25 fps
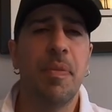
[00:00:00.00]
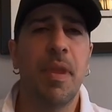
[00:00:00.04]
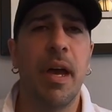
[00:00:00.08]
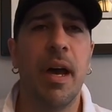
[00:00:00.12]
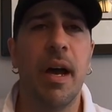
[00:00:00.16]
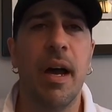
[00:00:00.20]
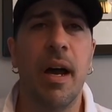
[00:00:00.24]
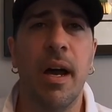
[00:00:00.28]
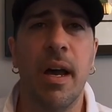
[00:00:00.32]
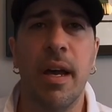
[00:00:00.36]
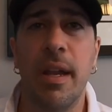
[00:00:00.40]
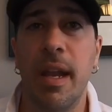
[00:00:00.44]

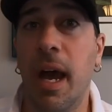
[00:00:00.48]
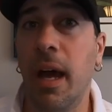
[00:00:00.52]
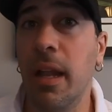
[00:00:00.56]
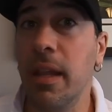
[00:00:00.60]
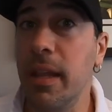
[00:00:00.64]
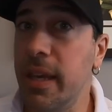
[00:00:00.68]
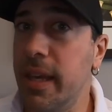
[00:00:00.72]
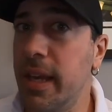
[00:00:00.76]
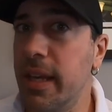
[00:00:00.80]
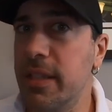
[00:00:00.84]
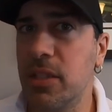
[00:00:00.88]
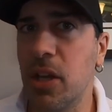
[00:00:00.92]
And
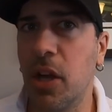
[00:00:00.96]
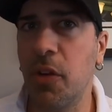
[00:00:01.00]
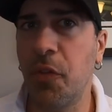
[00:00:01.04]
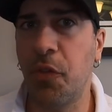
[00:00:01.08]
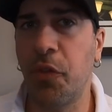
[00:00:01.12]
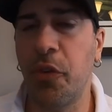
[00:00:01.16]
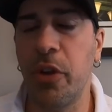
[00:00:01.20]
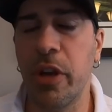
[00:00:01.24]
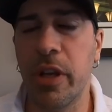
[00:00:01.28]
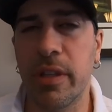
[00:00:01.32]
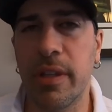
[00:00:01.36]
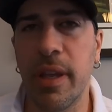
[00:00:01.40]
Ali gets all
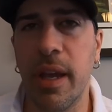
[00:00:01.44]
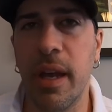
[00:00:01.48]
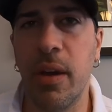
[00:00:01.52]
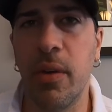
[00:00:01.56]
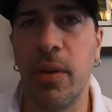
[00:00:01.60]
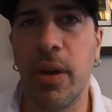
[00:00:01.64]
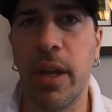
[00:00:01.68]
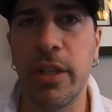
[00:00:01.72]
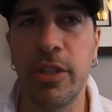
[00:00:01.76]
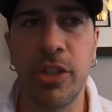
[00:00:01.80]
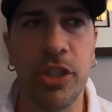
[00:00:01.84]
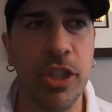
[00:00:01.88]
freaked
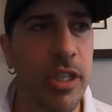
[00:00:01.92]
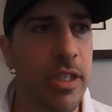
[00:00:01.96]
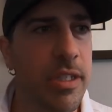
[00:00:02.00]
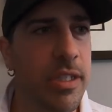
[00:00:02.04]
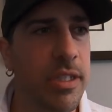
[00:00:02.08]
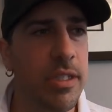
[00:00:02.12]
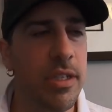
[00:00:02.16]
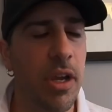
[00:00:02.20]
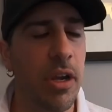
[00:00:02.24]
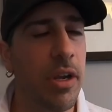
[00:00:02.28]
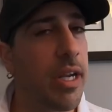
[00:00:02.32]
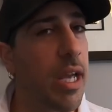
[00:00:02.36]
out and
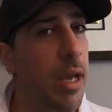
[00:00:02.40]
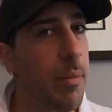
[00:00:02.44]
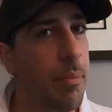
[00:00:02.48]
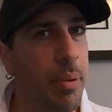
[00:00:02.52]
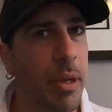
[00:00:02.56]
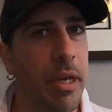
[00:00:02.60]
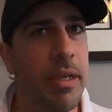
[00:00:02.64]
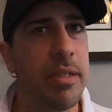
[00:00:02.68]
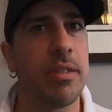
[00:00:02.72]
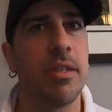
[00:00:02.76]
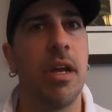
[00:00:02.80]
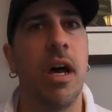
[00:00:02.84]
she's starting to get
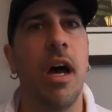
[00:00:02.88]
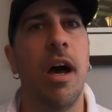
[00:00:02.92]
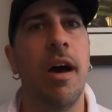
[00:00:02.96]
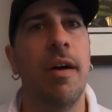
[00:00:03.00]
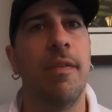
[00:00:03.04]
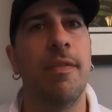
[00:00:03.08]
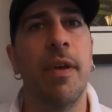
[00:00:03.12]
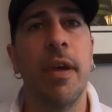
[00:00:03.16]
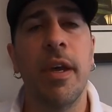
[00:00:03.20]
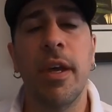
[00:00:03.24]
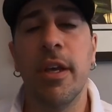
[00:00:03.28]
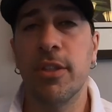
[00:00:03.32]
pissed
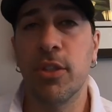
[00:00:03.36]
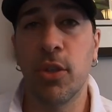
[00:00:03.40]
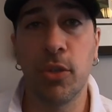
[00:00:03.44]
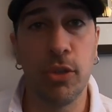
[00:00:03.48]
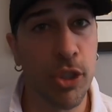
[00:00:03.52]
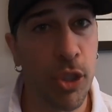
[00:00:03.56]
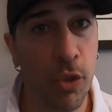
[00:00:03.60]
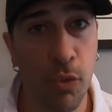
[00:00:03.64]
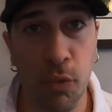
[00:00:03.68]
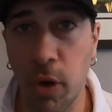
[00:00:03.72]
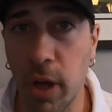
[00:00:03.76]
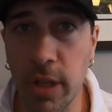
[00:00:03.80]
off. So
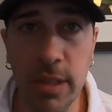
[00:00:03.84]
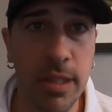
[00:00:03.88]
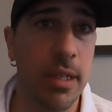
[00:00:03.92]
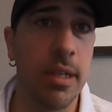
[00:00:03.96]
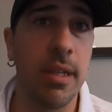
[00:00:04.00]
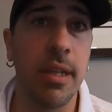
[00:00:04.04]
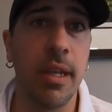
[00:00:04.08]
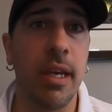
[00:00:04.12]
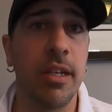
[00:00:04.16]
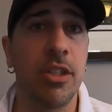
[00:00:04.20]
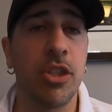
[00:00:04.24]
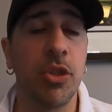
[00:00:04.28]
she runs
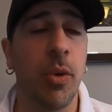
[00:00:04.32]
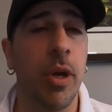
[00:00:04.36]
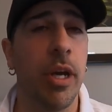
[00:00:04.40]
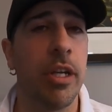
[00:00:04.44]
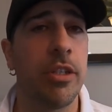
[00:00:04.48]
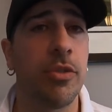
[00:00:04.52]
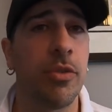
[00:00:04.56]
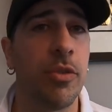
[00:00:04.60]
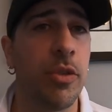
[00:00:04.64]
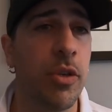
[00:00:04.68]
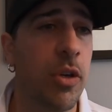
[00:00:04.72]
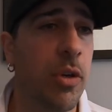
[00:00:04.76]
into the
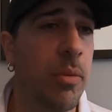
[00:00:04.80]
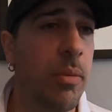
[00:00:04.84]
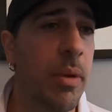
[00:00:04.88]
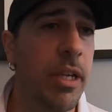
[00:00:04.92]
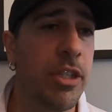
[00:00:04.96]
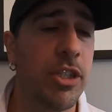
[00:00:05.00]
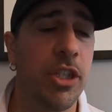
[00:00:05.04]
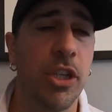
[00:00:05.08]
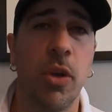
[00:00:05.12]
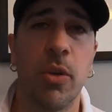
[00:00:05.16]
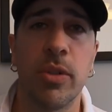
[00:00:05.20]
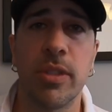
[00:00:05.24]
HOH room
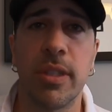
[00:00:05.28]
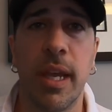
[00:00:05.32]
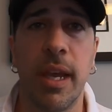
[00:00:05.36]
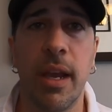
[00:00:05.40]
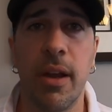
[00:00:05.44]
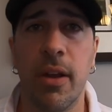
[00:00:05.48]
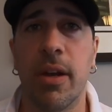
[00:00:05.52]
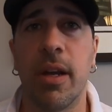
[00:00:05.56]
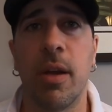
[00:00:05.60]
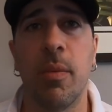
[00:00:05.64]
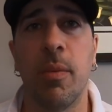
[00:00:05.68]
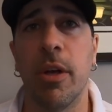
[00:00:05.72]
and she goes to
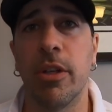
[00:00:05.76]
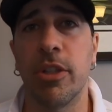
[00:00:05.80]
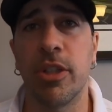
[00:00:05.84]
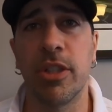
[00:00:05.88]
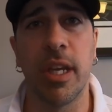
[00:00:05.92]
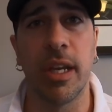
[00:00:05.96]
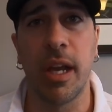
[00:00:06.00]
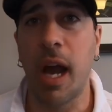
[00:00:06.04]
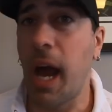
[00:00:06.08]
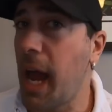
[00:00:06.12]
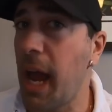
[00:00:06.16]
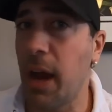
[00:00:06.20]
Eric and Will.
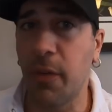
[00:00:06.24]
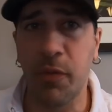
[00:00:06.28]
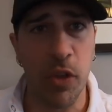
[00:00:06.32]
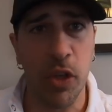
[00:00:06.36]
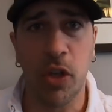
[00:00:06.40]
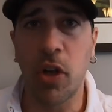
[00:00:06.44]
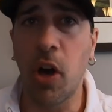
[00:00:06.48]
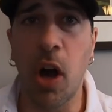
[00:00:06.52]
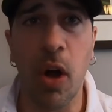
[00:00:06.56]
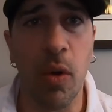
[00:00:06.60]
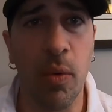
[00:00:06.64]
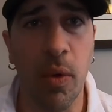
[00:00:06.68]
She's like, I have to
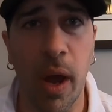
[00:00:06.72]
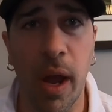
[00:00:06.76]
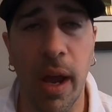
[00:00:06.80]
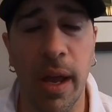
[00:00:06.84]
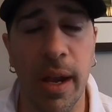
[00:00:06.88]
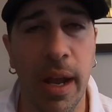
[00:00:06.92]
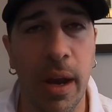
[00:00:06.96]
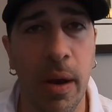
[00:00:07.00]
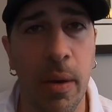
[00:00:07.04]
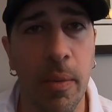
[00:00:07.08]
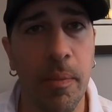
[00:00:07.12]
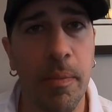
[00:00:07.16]
call
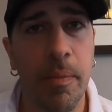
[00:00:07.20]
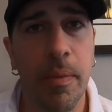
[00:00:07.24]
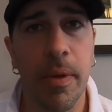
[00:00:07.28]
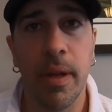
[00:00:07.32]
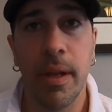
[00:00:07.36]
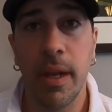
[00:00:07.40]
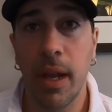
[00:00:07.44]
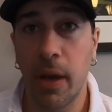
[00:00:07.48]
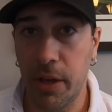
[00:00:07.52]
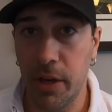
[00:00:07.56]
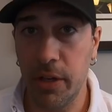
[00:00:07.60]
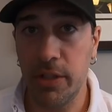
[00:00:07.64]
Ryan out.
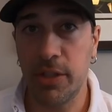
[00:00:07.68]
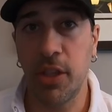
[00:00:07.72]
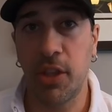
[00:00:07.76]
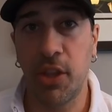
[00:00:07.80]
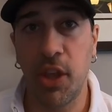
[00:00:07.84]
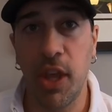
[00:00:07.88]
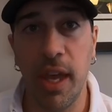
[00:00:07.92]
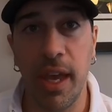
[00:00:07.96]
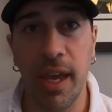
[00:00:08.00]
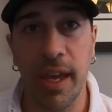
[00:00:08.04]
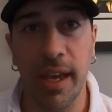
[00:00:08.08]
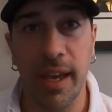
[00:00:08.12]
Now, here's the
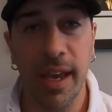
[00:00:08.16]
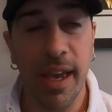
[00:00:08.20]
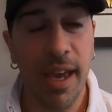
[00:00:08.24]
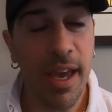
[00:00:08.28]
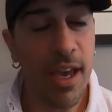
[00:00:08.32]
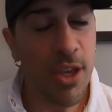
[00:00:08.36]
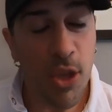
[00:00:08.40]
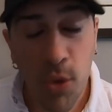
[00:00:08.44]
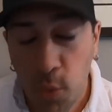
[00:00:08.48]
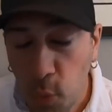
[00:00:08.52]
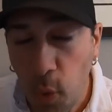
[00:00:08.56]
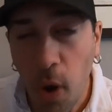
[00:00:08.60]
thing.
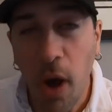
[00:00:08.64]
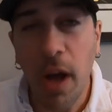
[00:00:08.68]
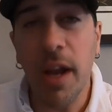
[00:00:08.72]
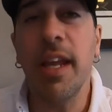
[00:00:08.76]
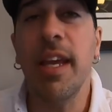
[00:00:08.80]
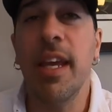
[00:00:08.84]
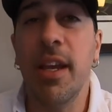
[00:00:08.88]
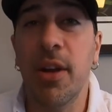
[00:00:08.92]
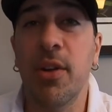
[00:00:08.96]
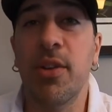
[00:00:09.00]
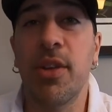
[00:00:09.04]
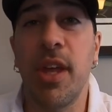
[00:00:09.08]
You want
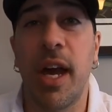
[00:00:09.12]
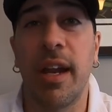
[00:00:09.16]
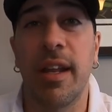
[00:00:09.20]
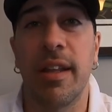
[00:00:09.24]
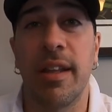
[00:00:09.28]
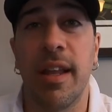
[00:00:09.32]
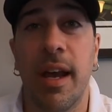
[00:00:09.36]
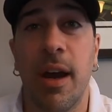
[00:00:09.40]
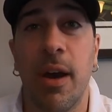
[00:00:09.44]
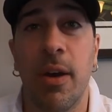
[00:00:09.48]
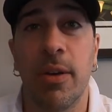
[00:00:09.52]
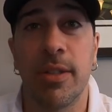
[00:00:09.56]
to hear that
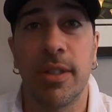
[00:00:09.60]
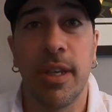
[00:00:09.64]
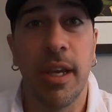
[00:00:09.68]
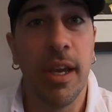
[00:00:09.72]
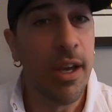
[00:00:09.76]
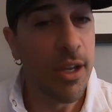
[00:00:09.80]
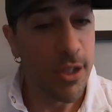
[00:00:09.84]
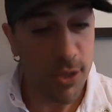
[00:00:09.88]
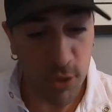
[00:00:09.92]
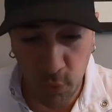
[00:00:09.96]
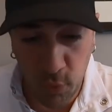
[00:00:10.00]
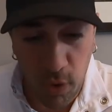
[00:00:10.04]
in the house.
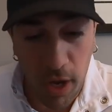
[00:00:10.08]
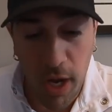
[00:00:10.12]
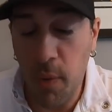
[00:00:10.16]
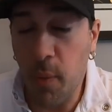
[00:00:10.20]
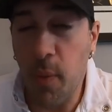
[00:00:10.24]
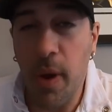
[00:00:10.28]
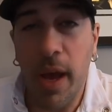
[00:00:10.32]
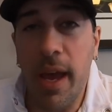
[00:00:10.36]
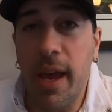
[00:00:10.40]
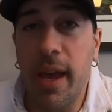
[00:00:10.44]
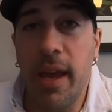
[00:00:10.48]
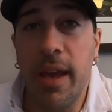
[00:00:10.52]
So right
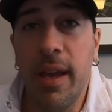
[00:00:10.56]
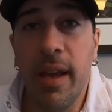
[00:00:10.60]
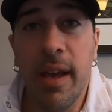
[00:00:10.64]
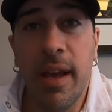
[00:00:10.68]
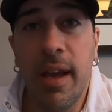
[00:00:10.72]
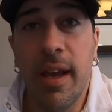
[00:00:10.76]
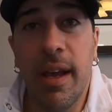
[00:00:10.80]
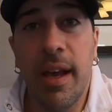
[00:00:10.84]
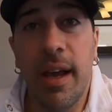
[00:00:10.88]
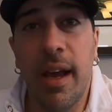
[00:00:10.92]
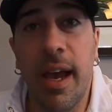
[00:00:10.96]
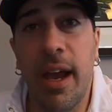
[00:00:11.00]
away,
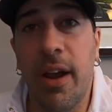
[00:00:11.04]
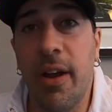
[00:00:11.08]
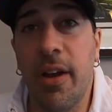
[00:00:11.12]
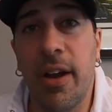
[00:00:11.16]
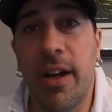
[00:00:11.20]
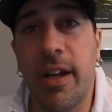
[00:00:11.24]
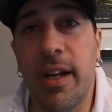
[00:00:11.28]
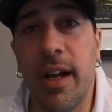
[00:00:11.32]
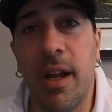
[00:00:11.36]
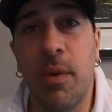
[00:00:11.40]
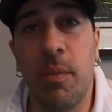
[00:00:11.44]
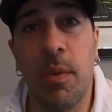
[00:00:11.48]

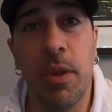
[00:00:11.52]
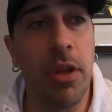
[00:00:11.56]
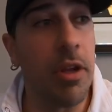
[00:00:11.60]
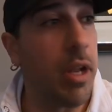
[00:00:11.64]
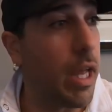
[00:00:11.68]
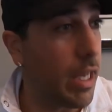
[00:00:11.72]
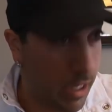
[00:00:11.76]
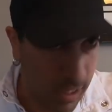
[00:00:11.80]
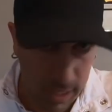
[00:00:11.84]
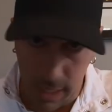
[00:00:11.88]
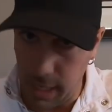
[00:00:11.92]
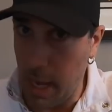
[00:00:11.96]
Erica and Will are
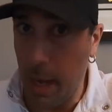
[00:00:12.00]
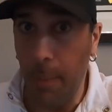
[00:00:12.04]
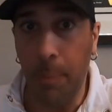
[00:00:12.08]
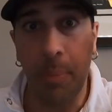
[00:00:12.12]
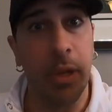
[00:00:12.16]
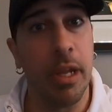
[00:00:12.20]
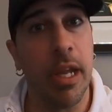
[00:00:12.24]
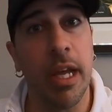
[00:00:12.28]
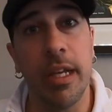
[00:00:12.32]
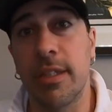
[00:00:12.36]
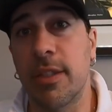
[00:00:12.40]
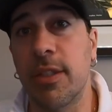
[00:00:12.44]
like,
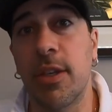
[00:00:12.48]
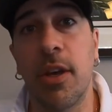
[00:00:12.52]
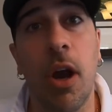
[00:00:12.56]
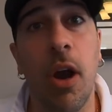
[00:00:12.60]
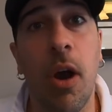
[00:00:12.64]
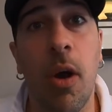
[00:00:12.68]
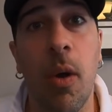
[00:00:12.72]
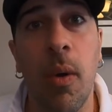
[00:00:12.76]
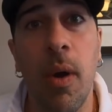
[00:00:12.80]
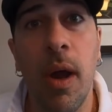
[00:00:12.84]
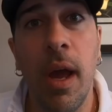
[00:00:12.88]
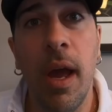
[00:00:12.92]
yep, let's
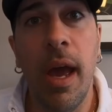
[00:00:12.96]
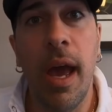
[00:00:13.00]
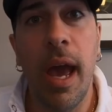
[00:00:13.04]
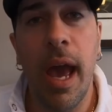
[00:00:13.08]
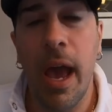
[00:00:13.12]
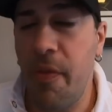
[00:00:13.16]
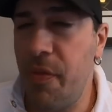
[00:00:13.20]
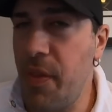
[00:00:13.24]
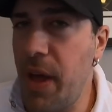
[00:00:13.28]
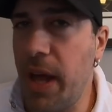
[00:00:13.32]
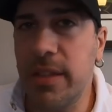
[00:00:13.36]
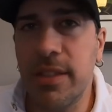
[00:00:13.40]
go.
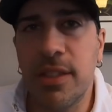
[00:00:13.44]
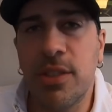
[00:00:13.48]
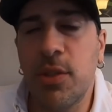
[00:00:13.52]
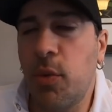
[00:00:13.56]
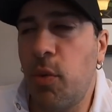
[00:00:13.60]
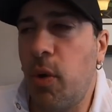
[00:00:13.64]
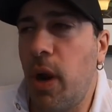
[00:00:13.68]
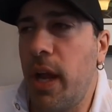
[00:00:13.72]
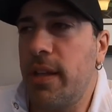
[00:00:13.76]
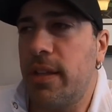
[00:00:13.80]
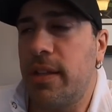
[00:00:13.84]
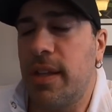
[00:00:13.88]
And that's the
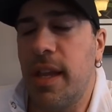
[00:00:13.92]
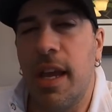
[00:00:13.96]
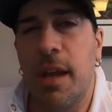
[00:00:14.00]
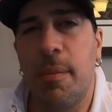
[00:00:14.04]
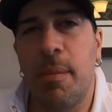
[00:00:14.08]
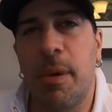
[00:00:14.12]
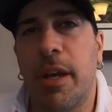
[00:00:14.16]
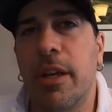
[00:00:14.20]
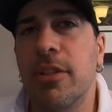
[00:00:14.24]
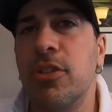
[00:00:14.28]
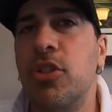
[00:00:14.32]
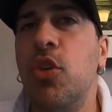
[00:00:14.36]
right
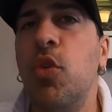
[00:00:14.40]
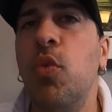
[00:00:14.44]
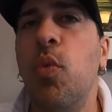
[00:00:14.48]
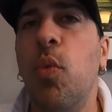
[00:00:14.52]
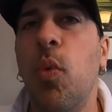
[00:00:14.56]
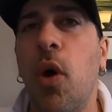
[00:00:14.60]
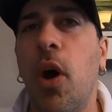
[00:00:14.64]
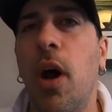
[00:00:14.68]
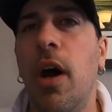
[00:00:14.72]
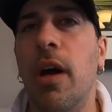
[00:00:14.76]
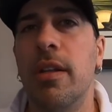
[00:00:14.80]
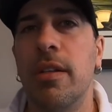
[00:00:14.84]
thing because you
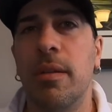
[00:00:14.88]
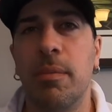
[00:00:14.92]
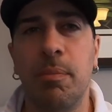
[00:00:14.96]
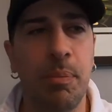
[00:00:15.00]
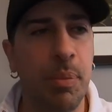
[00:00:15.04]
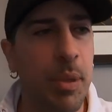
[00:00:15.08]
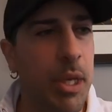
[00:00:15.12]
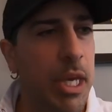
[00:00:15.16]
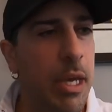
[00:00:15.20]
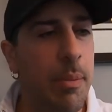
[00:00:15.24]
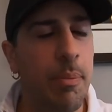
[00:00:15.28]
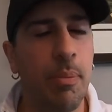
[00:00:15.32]
want
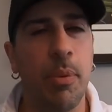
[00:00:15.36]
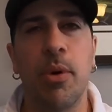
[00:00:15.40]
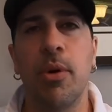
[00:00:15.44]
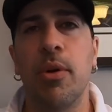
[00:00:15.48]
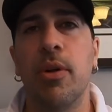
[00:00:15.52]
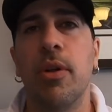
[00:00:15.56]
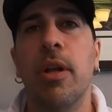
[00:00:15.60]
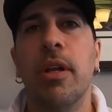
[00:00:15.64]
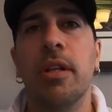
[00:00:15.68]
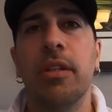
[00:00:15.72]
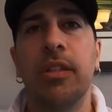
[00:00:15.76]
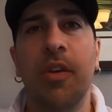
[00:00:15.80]

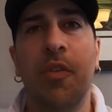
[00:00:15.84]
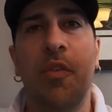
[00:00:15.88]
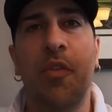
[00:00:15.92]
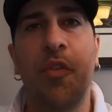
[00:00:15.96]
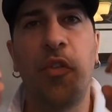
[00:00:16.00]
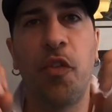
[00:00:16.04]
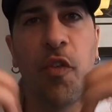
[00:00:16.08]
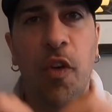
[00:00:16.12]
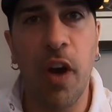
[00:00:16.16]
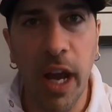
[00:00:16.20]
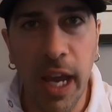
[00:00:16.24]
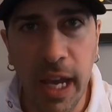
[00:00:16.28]
people to
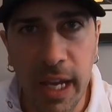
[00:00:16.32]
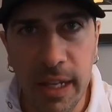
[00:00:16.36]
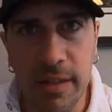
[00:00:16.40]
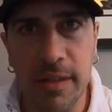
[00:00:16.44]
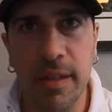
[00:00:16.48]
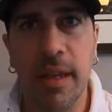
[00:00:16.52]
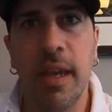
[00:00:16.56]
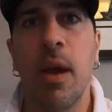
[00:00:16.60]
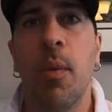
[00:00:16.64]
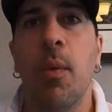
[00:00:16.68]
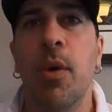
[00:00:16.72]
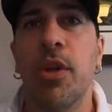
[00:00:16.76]

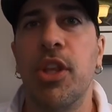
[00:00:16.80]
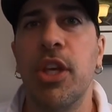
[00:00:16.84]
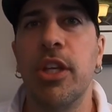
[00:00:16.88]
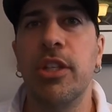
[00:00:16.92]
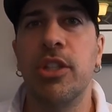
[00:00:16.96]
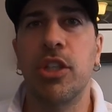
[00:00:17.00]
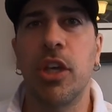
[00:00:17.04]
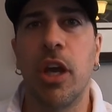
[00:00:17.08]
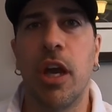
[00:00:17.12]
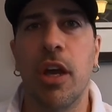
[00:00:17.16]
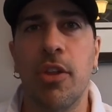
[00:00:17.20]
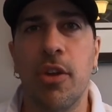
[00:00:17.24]
fight with
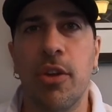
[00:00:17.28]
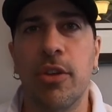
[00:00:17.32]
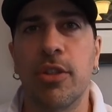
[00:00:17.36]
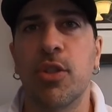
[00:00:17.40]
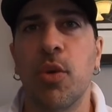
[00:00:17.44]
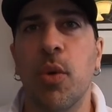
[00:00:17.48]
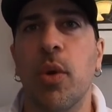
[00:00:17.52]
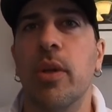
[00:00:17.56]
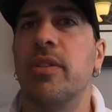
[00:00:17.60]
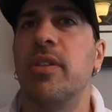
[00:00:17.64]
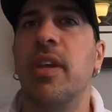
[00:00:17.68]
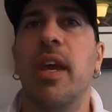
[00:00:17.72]
each other
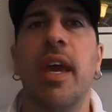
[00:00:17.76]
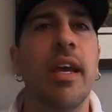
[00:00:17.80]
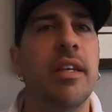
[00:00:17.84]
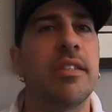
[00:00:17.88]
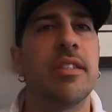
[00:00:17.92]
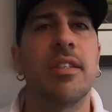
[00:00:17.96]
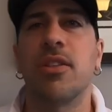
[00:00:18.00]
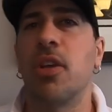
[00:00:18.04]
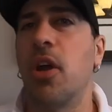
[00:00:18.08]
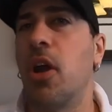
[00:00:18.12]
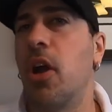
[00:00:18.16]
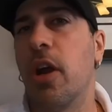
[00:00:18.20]
so it
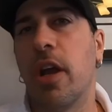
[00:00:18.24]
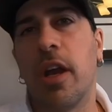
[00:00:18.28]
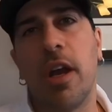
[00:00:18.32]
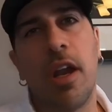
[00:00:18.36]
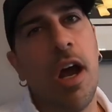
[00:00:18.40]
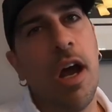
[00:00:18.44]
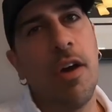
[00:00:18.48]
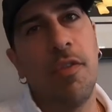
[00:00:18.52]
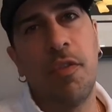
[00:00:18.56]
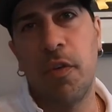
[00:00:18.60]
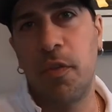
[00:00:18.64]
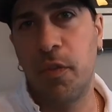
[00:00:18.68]
takes the target
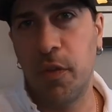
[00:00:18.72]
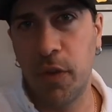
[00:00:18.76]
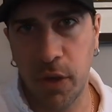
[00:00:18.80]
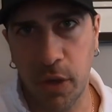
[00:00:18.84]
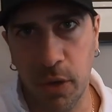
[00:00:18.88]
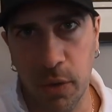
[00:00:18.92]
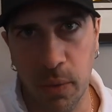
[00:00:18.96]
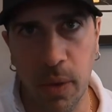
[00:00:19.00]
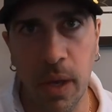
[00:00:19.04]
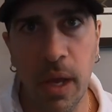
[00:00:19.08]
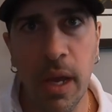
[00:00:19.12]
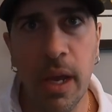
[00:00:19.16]
off of
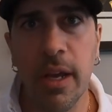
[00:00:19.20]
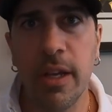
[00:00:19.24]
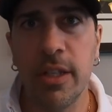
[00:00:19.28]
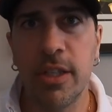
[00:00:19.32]
you.